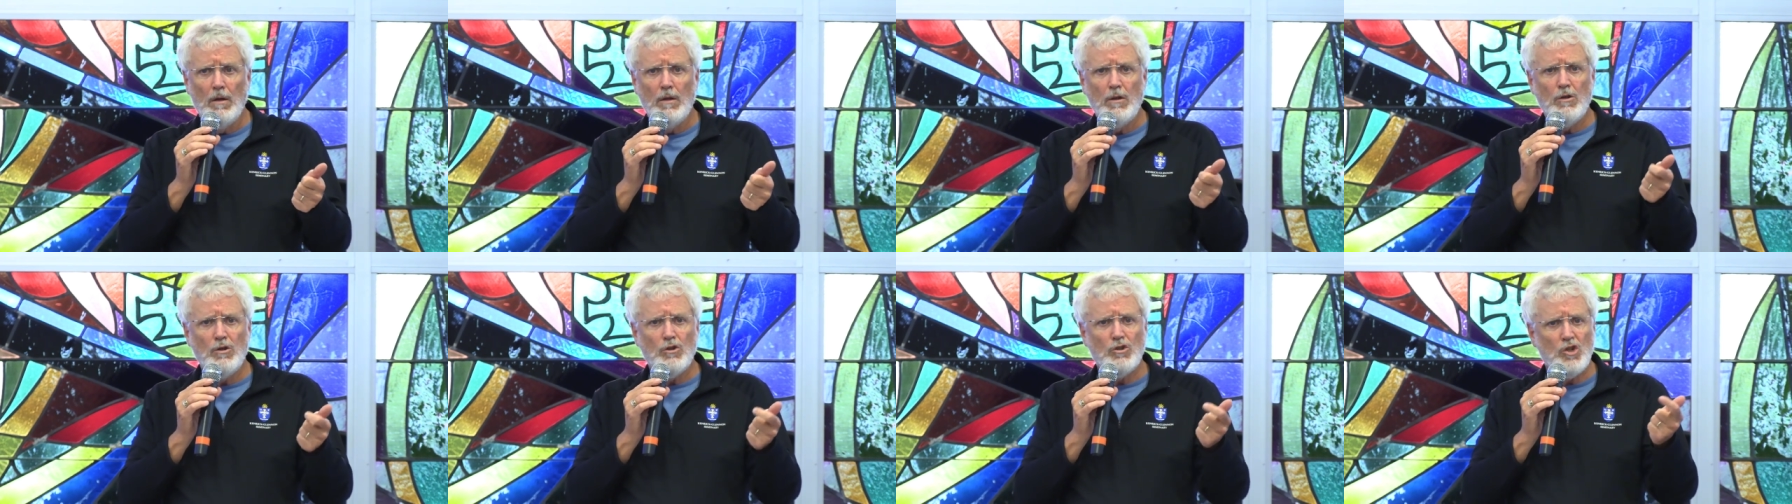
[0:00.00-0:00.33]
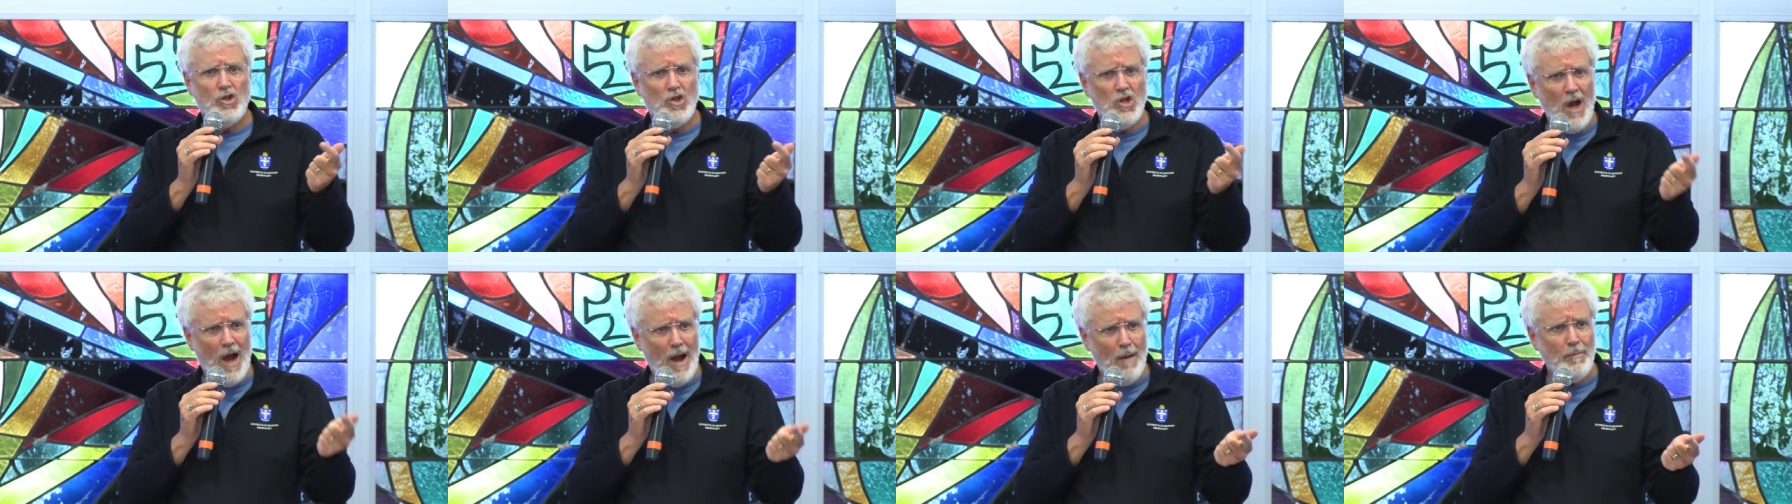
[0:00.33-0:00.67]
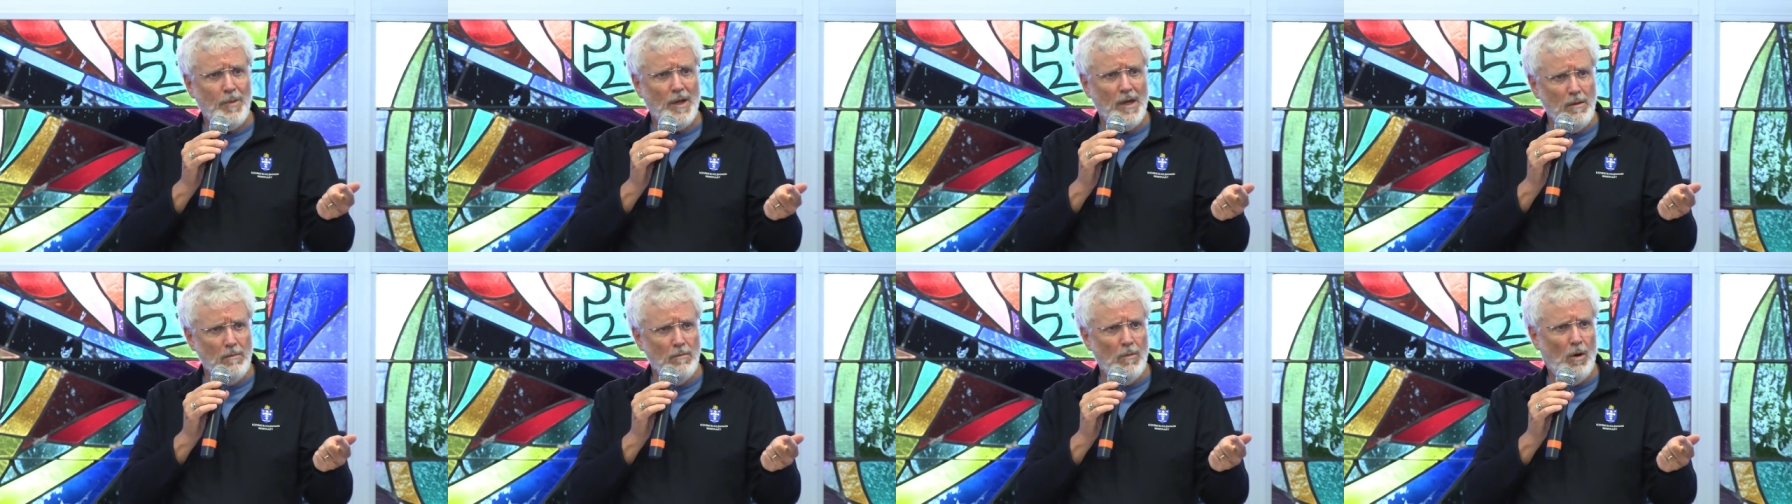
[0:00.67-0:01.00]
your
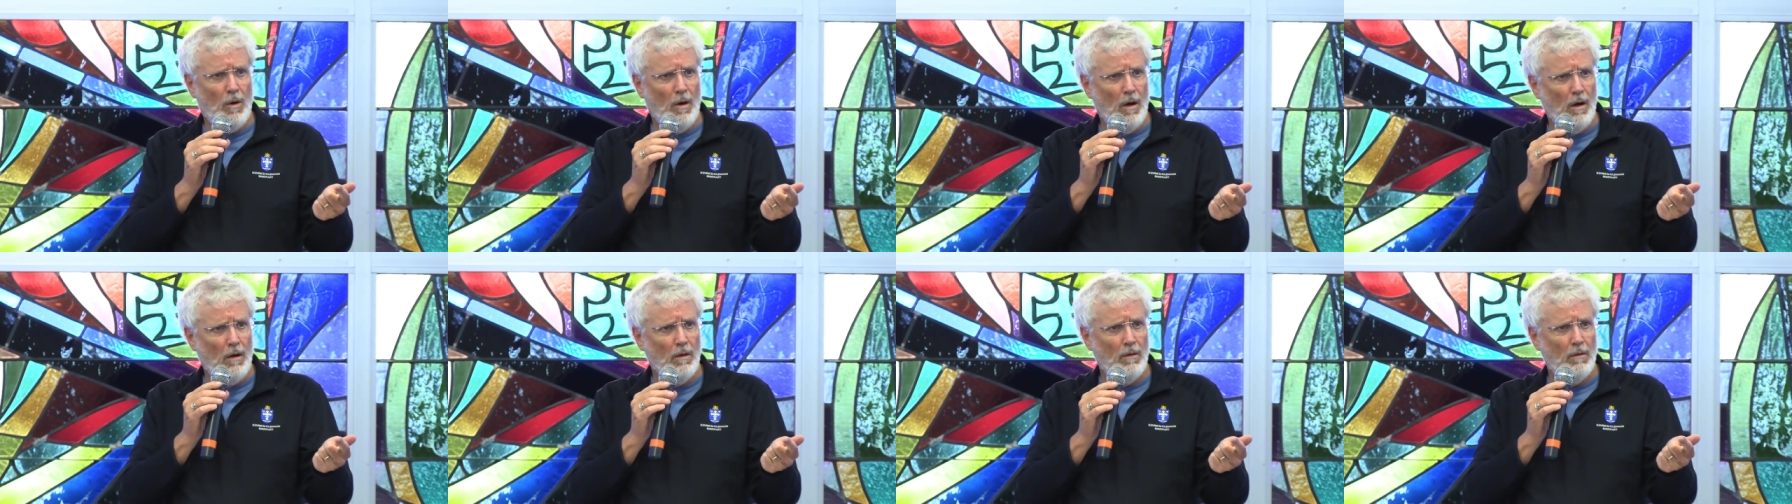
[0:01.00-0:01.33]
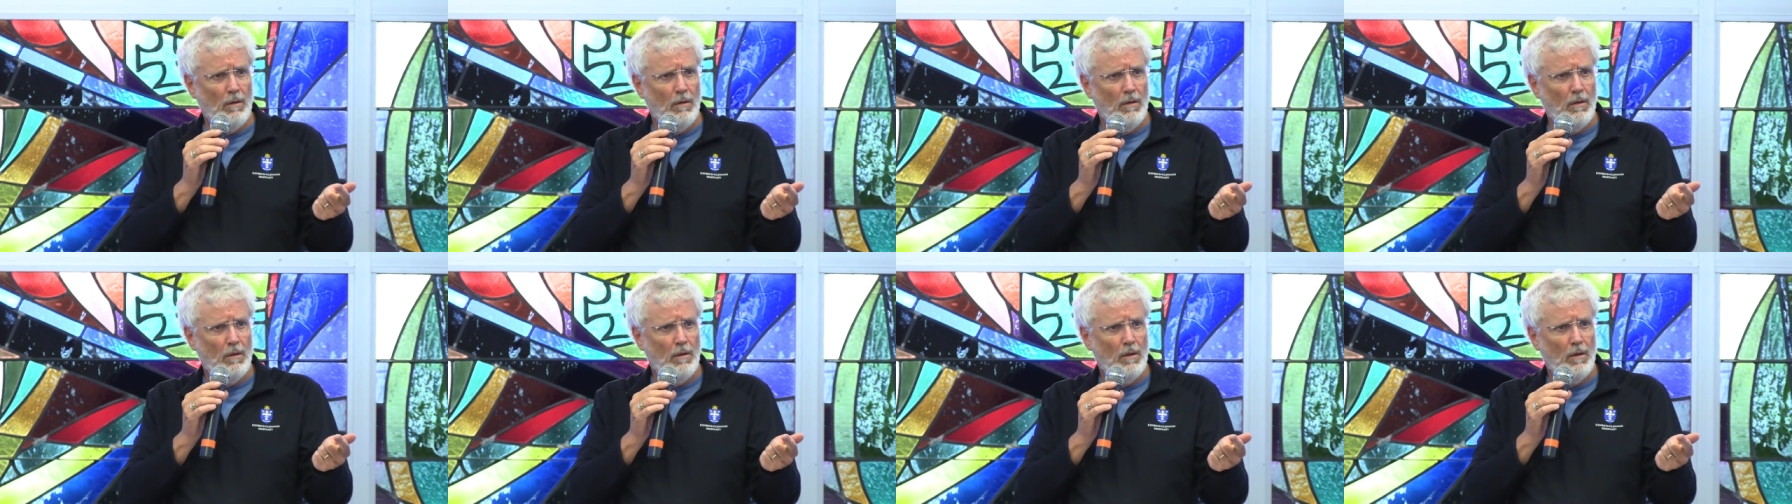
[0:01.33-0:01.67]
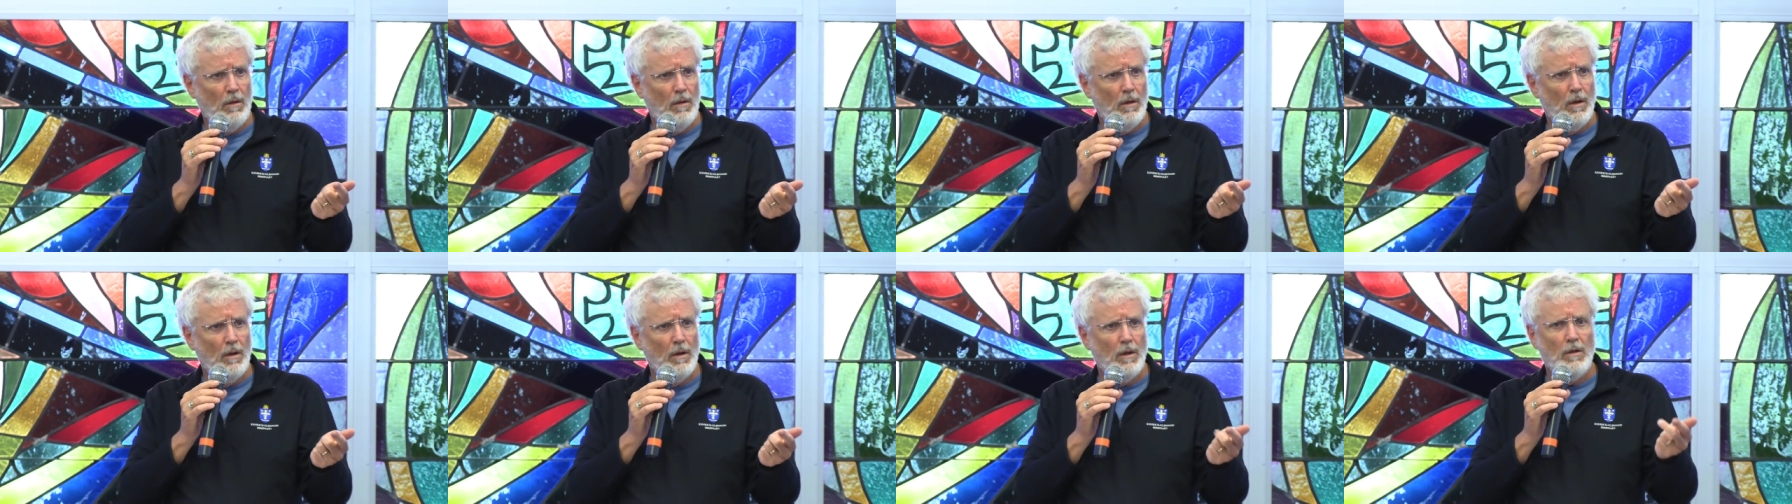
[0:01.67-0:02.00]
shopping mall,
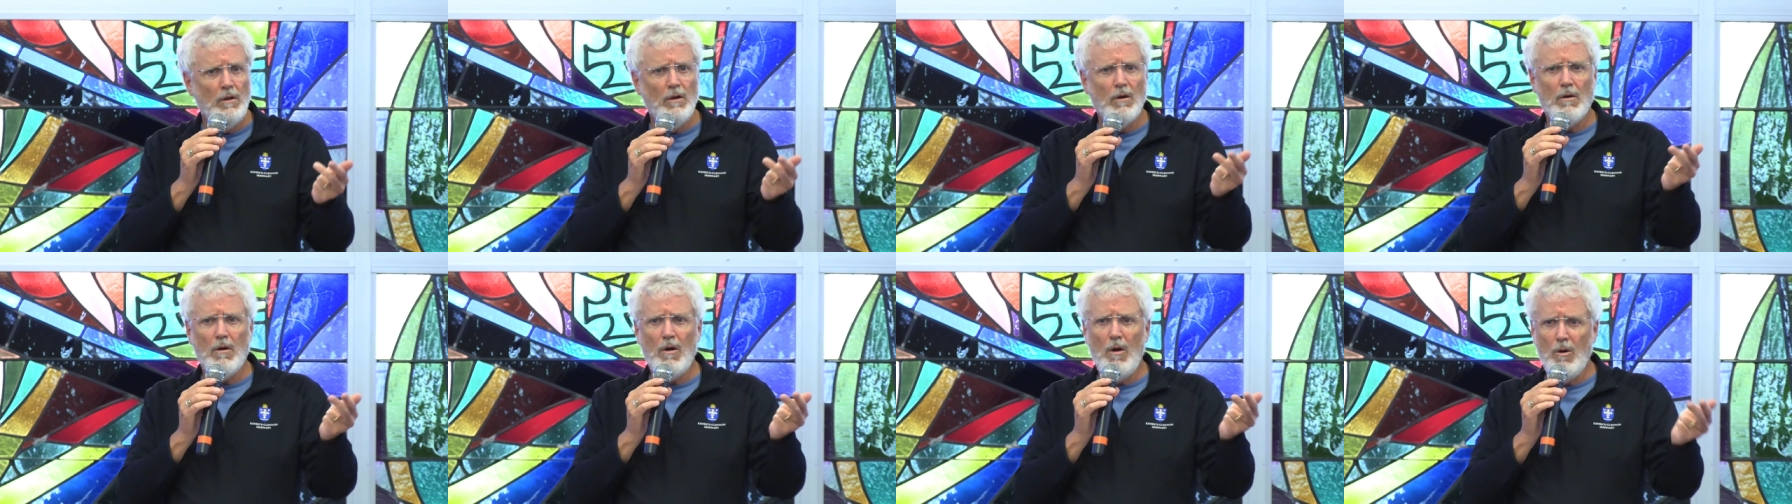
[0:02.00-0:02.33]
your